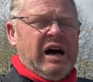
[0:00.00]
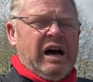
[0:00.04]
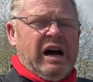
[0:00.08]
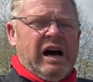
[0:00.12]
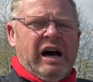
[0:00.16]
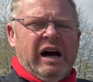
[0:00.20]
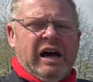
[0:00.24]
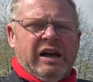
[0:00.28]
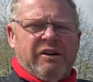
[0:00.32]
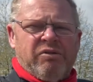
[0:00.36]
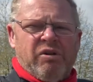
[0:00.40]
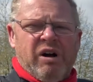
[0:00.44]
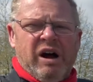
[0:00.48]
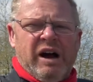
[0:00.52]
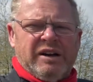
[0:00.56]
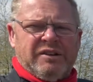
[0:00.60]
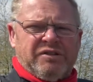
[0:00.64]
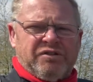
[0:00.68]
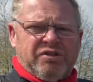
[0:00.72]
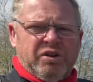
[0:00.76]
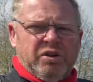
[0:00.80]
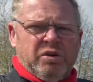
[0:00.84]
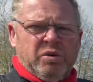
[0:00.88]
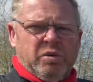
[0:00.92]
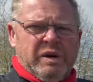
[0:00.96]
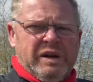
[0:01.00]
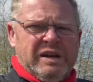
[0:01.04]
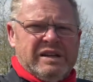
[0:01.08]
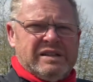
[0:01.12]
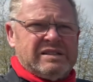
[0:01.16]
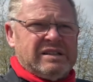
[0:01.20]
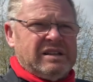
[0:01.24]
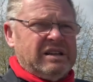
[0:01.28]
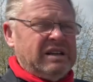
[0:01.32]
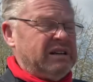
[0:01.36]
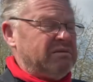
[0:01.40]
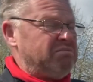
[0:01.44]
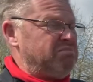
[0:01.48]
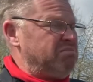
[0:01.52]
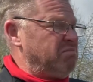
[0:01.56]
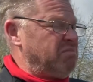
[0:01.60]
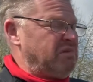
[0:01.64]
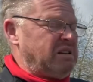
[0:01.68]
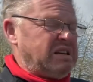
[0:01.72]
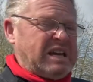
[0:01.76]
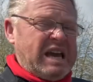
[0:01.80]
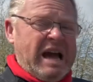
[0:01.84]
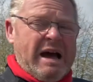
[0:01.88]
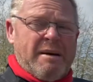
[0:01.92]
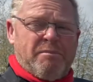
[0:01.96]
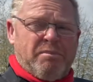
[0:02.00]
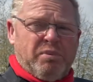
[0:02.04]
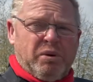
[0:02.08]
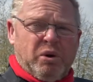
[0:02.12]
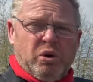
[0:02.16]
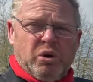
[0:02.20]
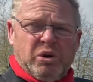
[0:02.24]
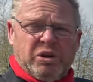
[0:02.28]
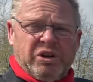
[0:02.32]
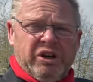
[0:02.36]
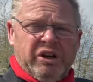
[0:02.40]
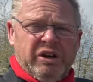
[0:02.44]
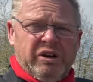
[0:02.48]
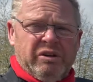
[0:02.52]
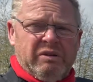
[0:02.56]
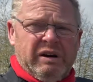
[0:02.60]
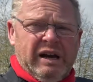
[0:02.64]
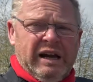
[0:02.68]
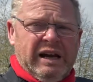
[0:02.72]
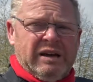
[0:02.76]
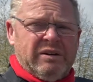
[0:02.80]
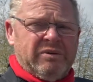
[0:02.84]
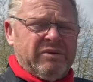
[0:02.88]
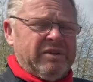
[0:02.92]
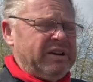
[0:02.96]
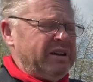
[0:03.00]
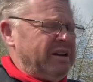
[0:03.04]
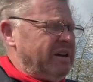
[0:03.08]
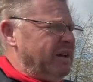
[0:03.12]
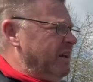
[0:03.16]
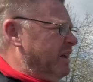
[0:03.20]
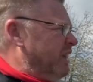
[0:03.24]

I ride through winter, camp all year round,